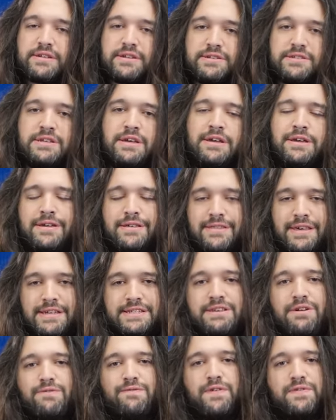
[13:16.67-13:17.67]
because the A
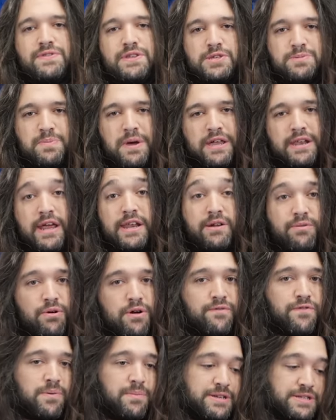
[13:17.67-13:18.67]
seven fifty's been
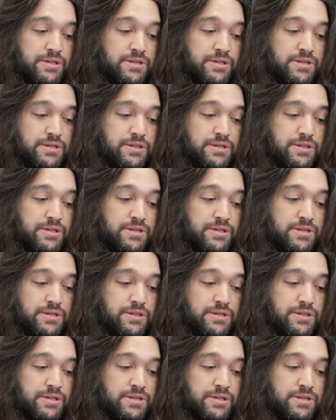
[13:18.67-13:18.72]
anywhere from